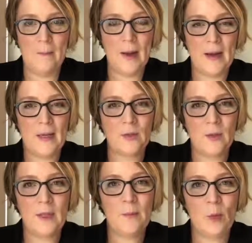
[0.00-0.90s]
But it's
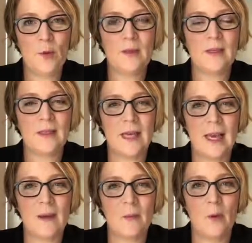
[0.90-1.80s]
really important to
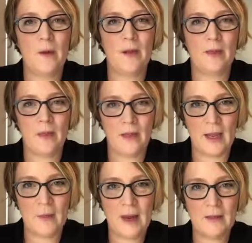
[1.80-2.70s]
take a moment and
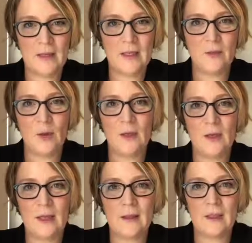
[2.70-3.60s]
think about this. If we
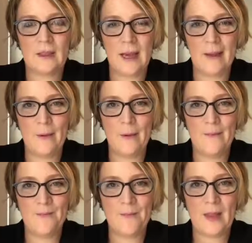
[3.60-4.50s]
look at this
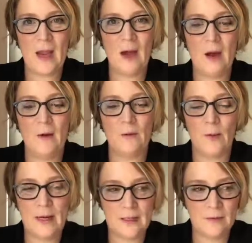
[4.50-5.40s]
table of
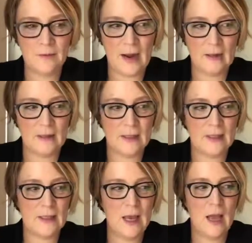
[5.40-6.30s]
rates of
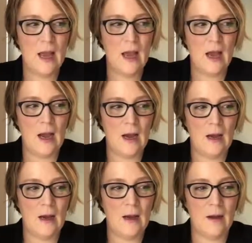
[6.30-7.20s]
violence
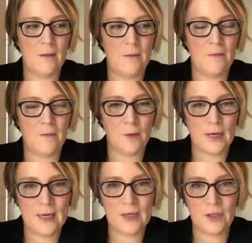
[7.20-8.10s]

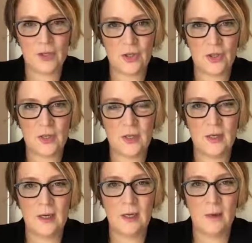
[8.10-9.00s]
for each
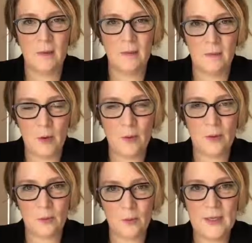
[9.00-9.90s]

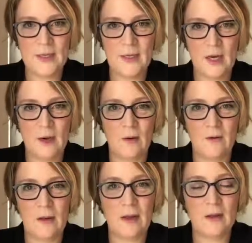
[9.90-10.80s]
most recent year
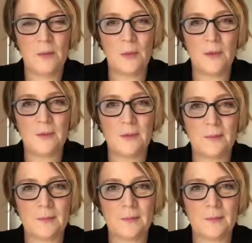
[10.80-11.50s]
available,